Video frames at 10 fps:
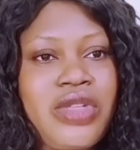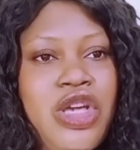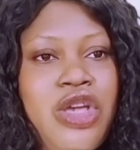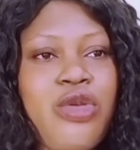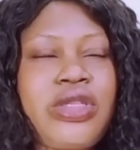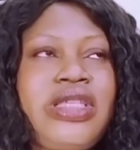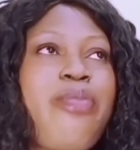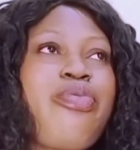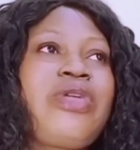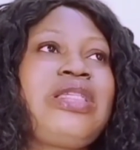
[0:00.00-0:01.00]
You see
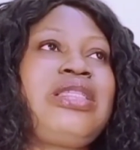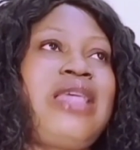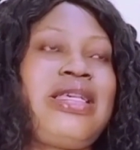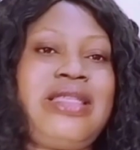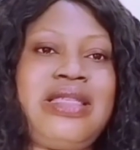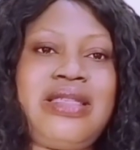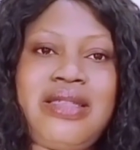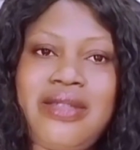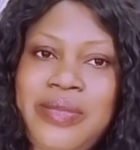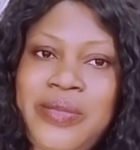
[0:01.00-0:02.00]
priestess,
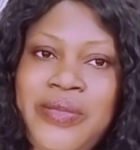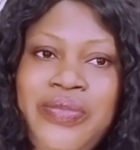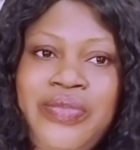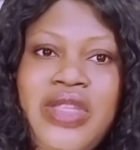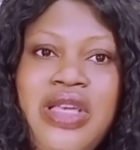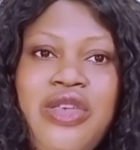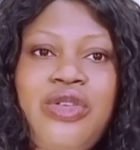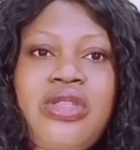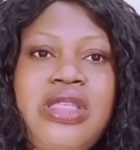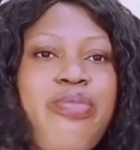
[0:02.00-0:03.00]

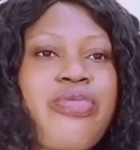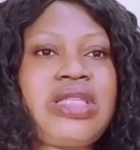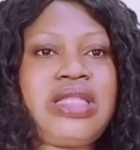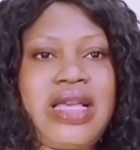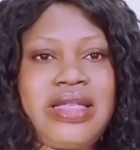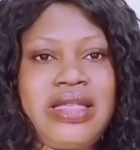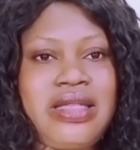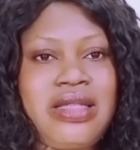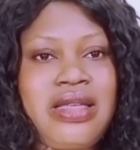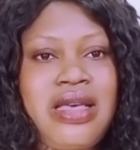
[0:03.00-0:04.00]

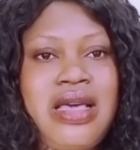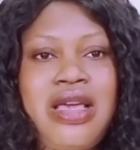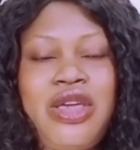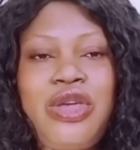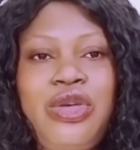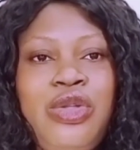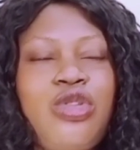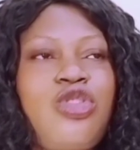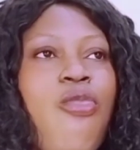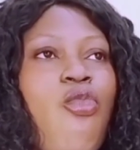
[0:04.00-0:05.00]
you know,
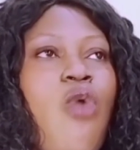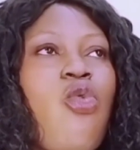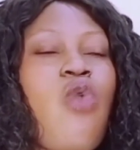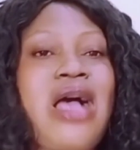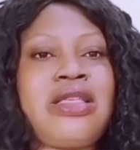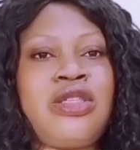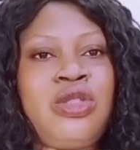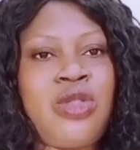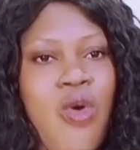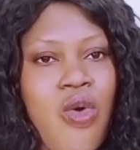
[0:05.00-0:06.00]
someone who has
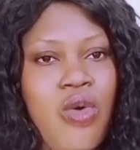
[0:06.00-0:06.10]
done